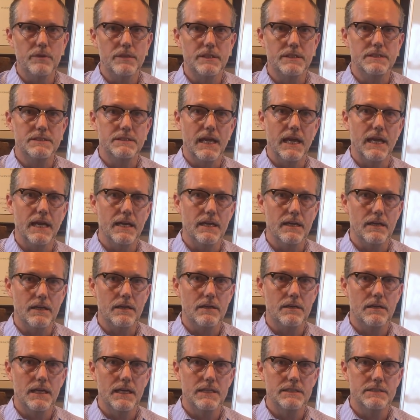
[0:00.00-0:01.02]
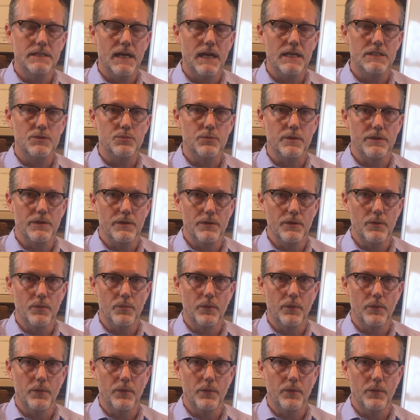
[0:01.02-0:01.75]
to stay in touch with you,